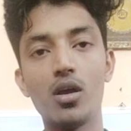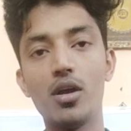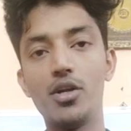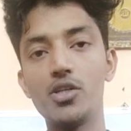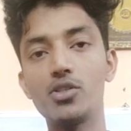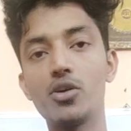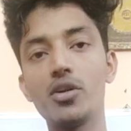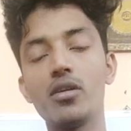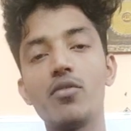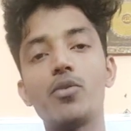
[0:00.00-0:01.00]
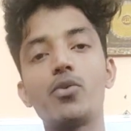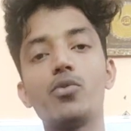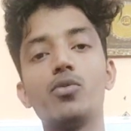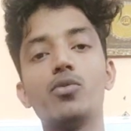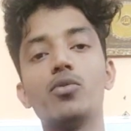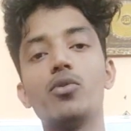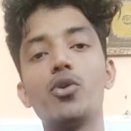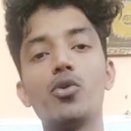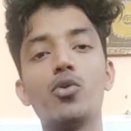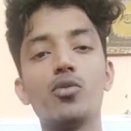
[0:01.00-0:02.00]
It is not enough to
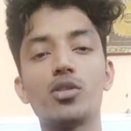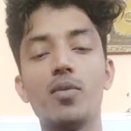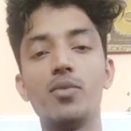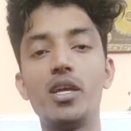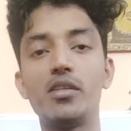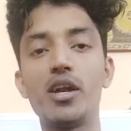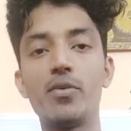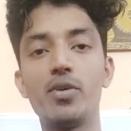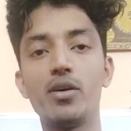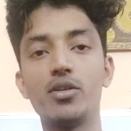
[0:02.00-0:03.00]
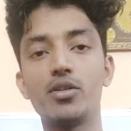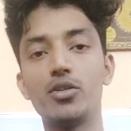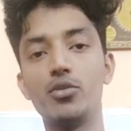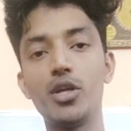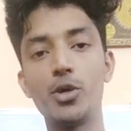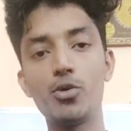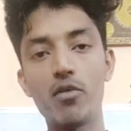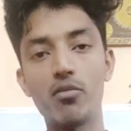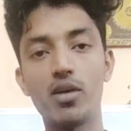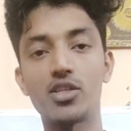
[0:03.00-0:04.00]
know something that works. You need to have
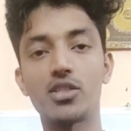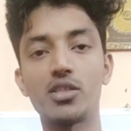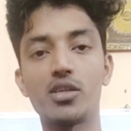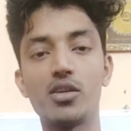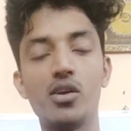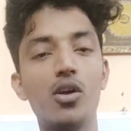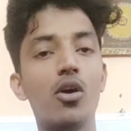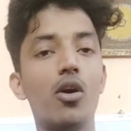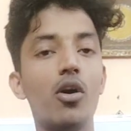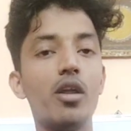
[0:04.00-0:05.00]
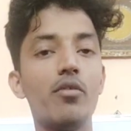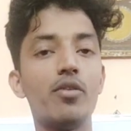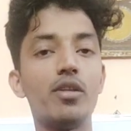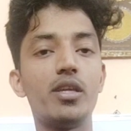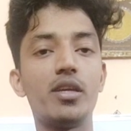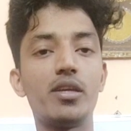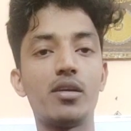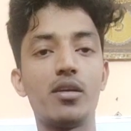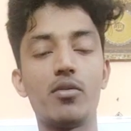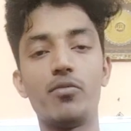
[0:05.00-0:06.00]
a master on everything
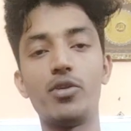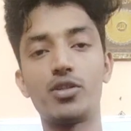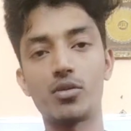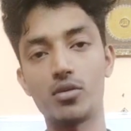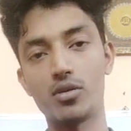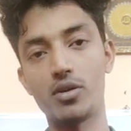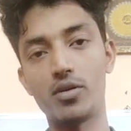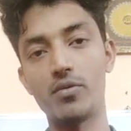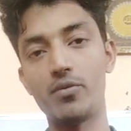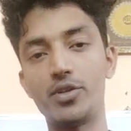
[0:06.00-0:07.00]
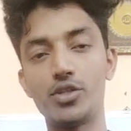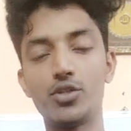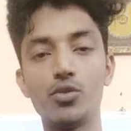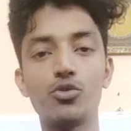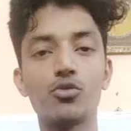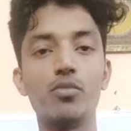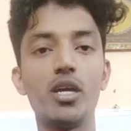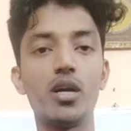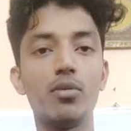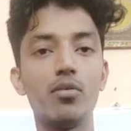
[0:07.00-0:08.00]
which is used to
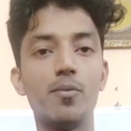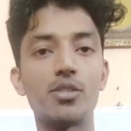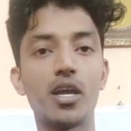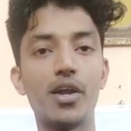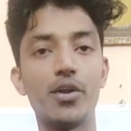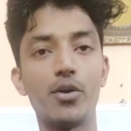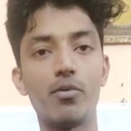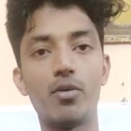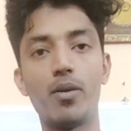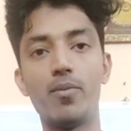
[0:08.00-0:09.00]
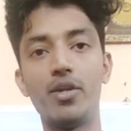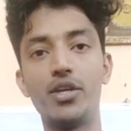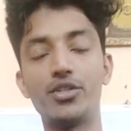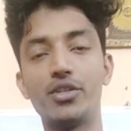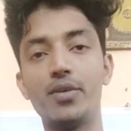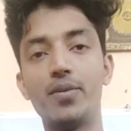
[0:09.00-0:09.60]
make up a website or web application.